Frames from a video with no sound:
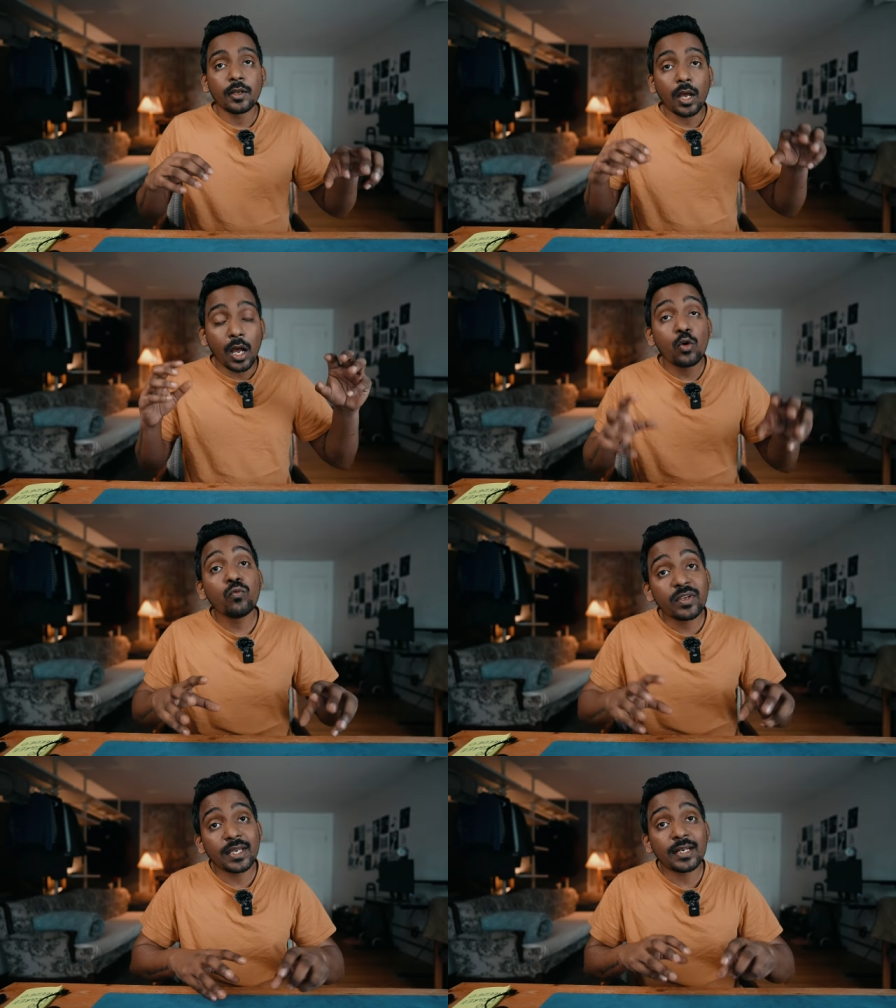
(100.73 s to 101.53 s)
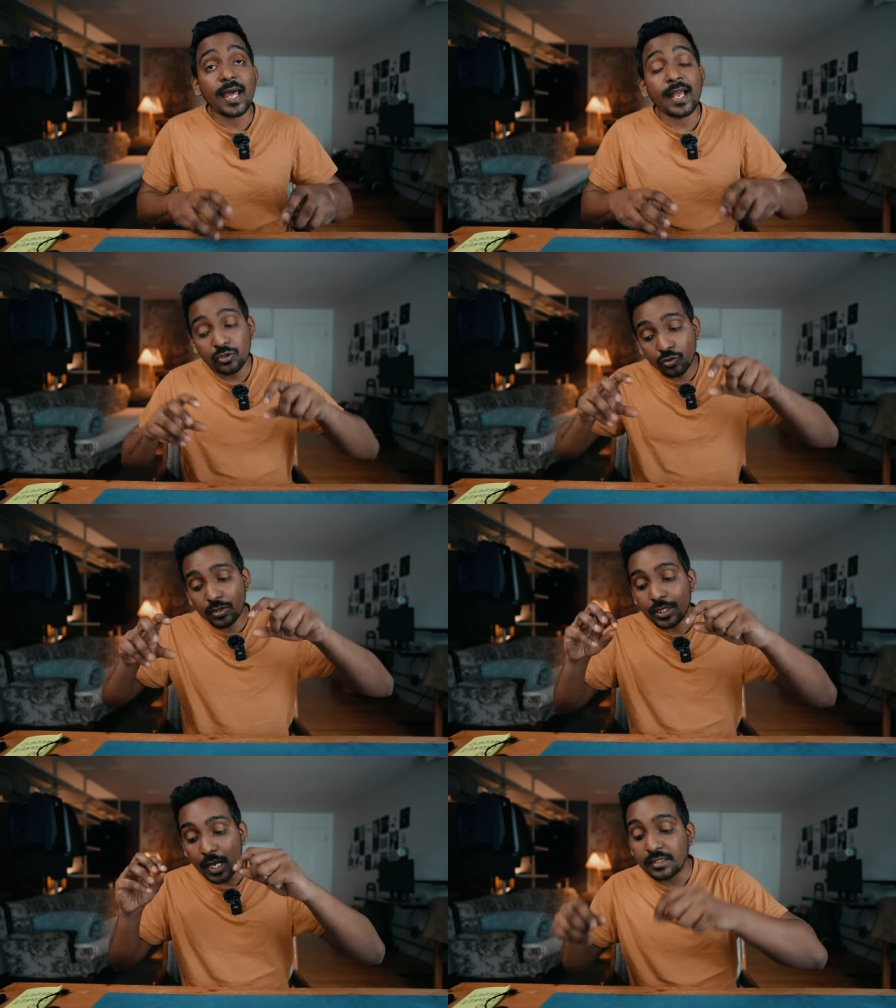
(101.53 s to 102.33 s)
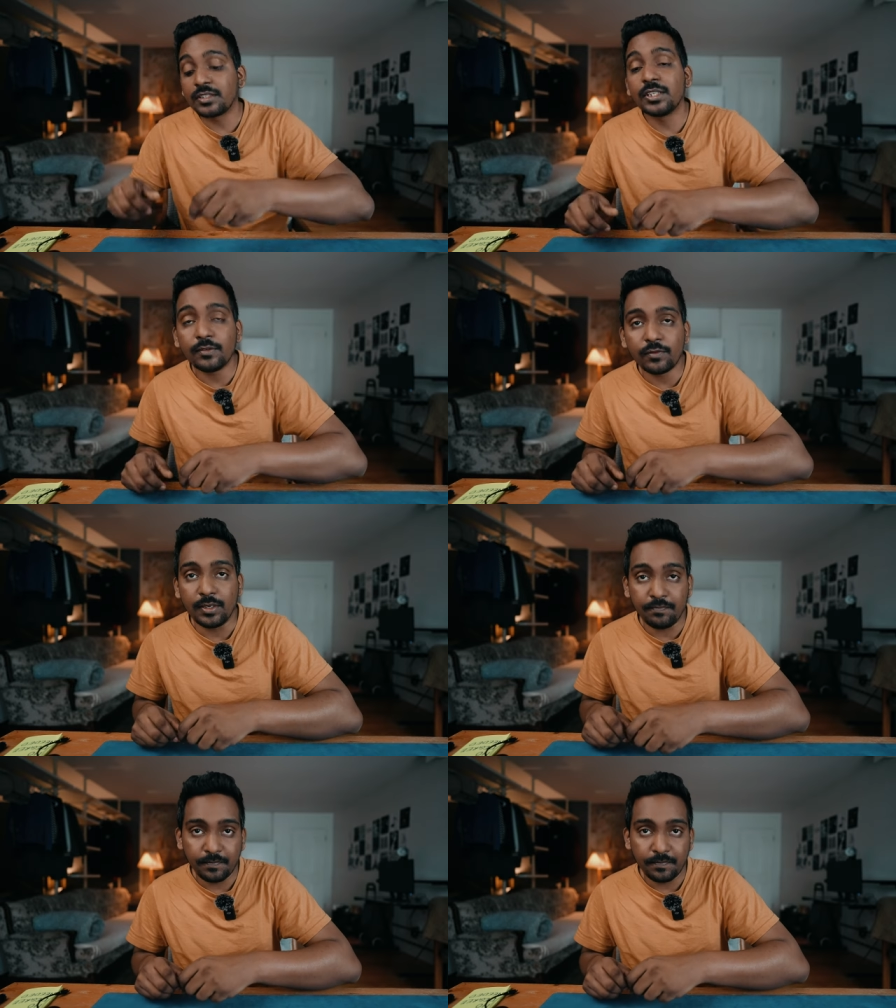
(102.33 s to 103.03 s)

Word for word: how we can actually achieve them.